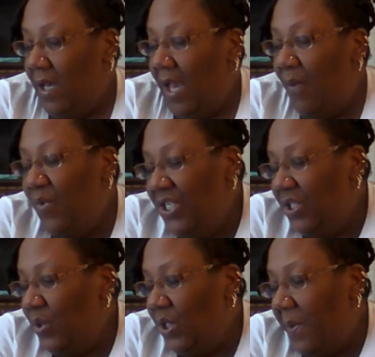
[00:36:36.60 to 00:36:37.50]
and we're
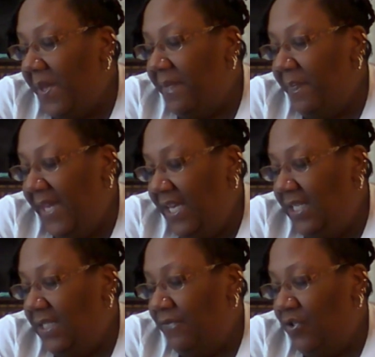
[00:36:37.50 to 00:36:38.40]
just going to talk about the
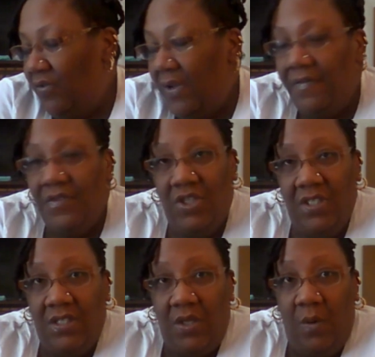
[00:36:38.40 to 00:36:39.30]
meanings of strength
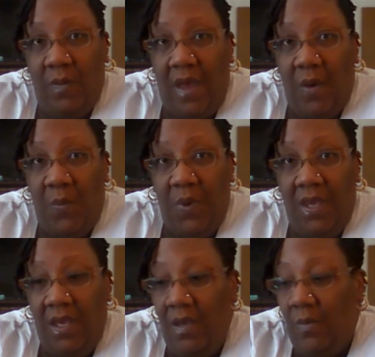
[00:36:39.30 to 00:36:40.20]
just so that
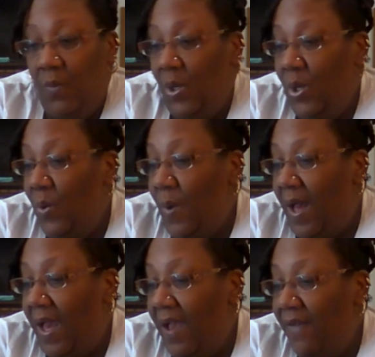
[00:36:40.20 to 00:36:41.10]
we will
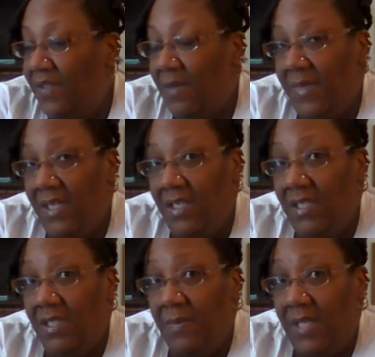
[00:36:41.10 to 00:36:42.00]
have something
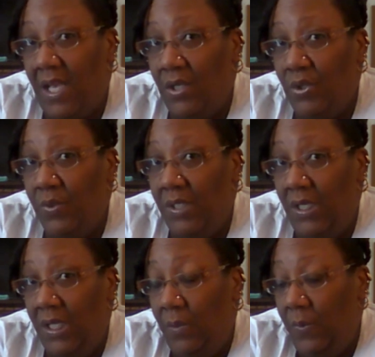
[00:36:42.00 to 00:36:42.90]
substantial to
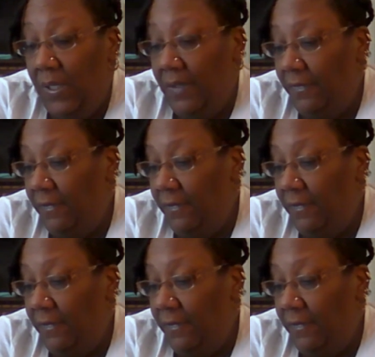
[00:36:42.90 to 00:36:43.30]
lead with.